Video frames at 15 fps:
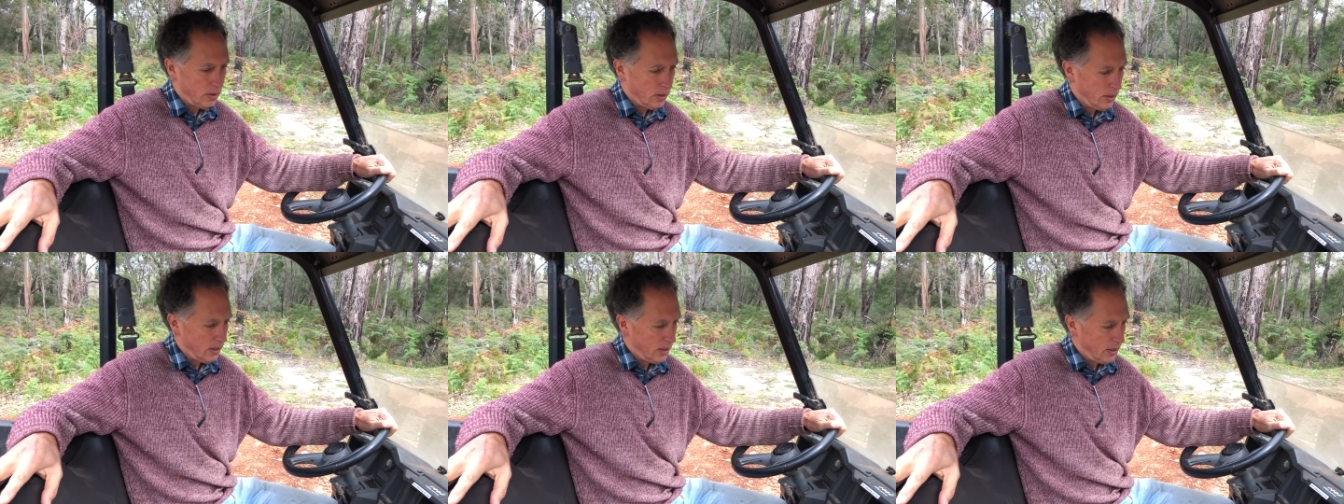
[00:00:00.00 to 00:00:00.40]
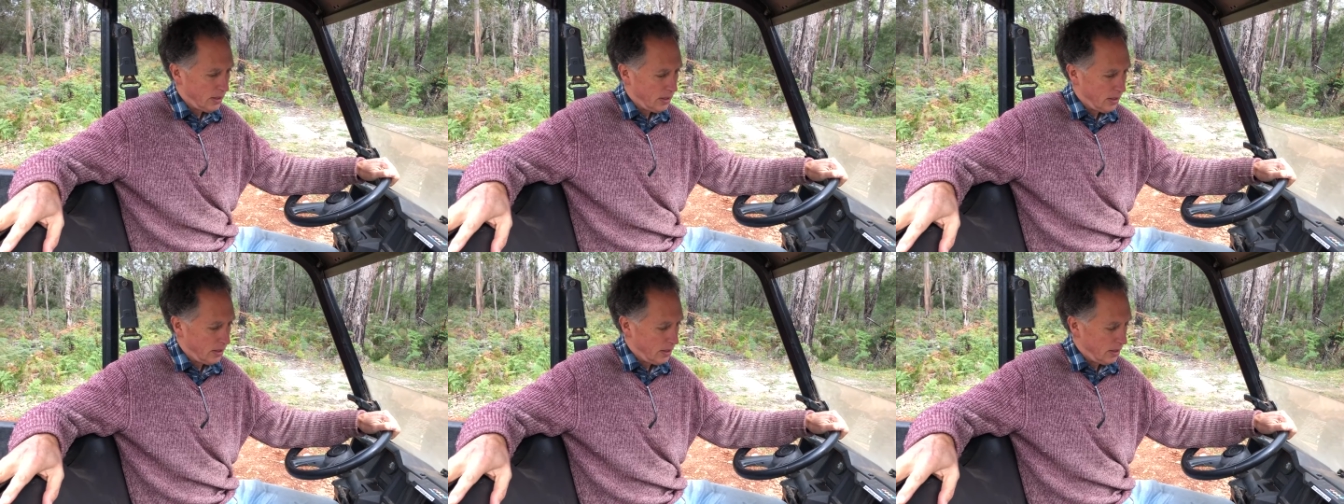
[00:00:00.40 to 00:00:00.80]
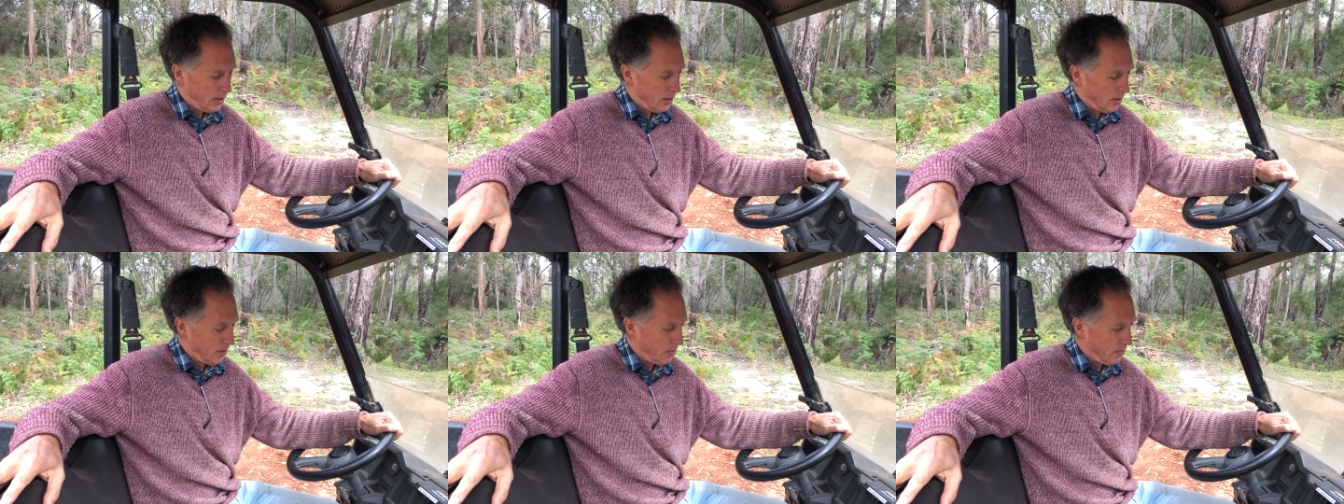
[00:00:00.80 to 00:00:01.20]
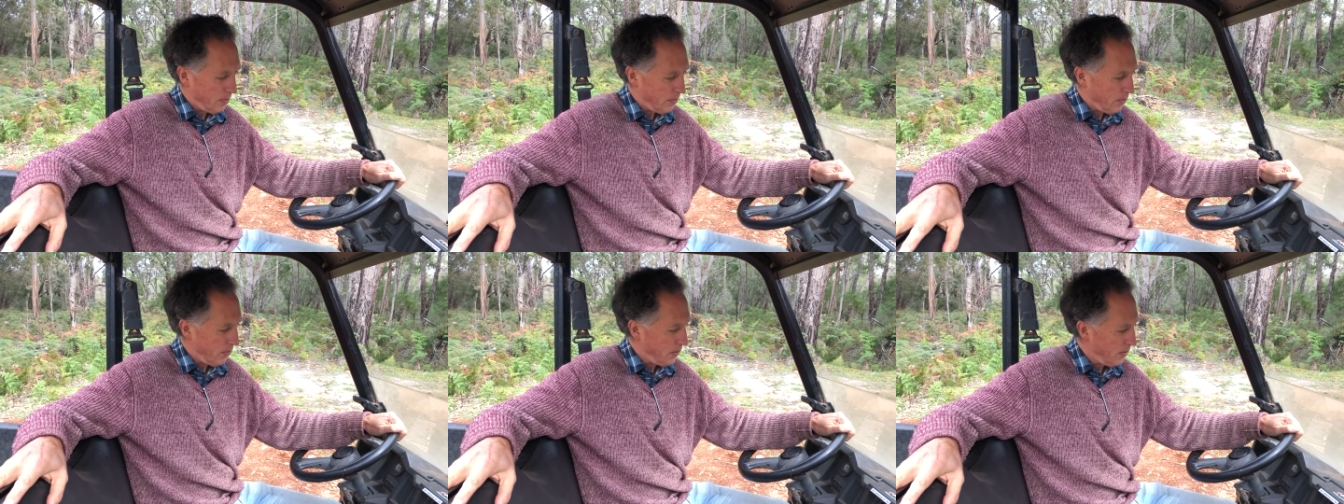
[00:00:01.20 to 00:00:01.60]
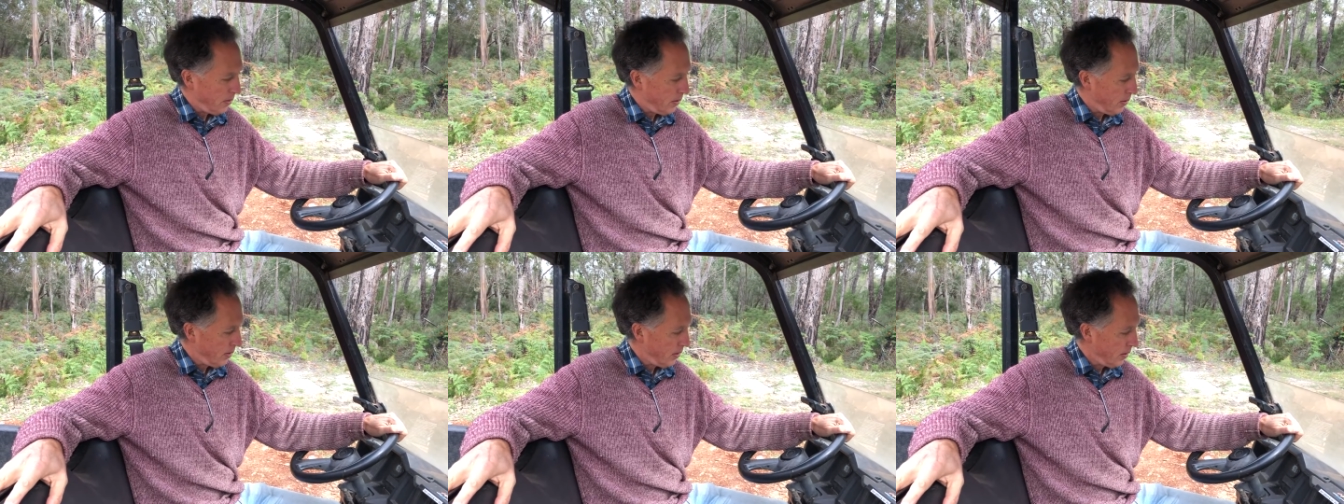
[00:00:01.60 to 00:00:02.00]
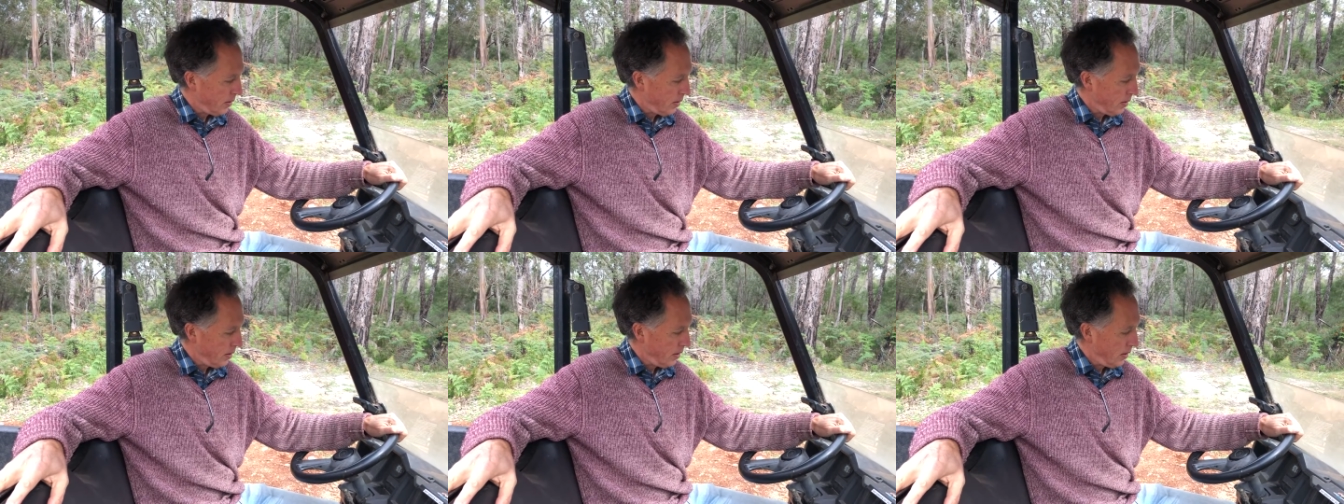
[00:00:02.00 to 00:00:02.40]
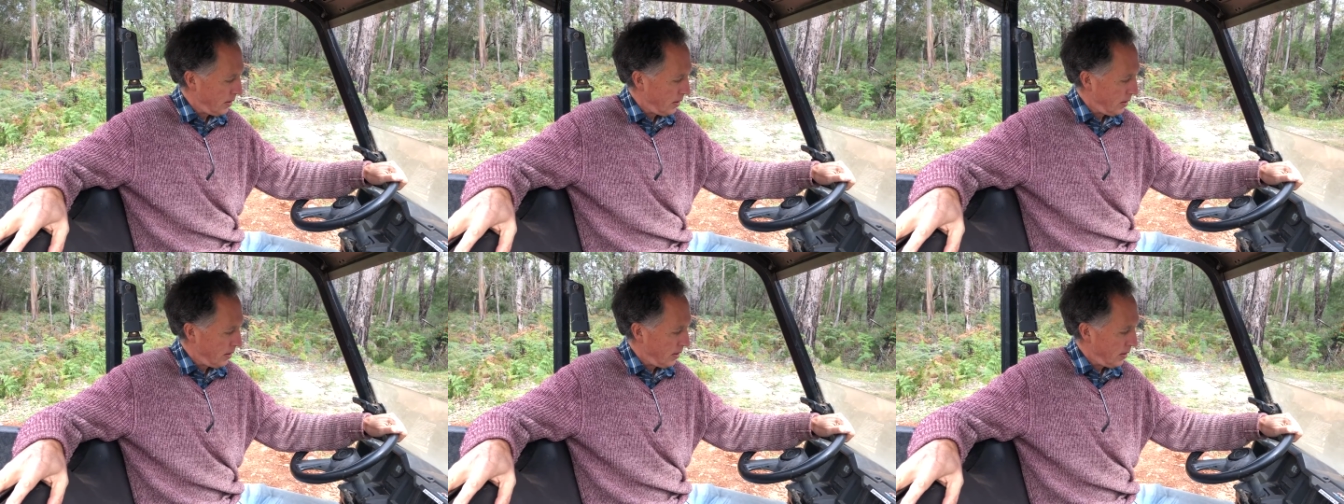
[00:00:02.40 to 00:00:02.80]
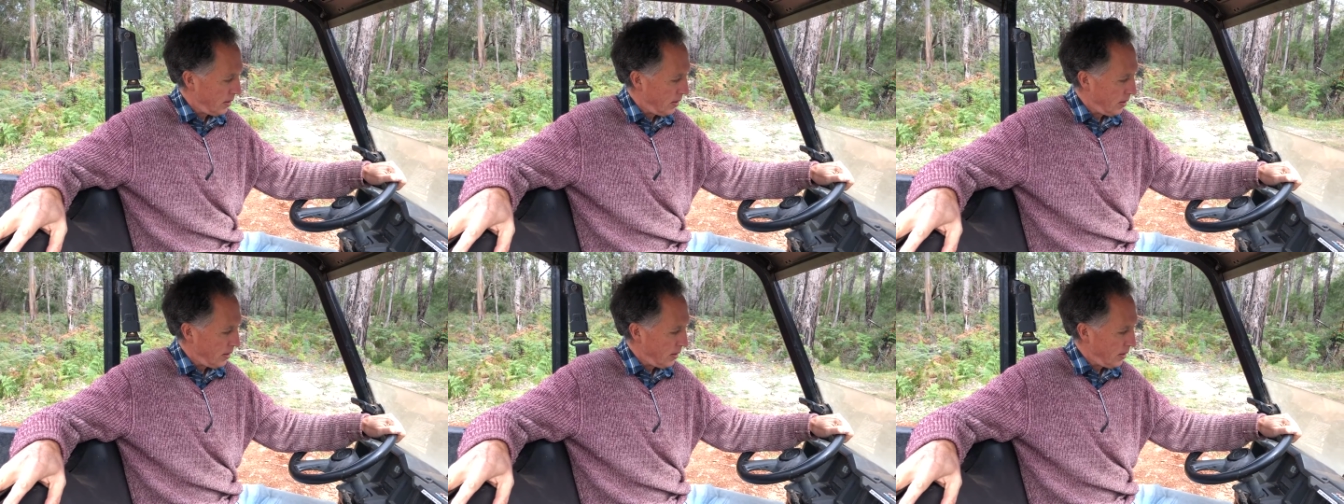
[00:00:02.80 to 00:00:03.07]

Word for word: So what we'll put four 200s, which will end up being?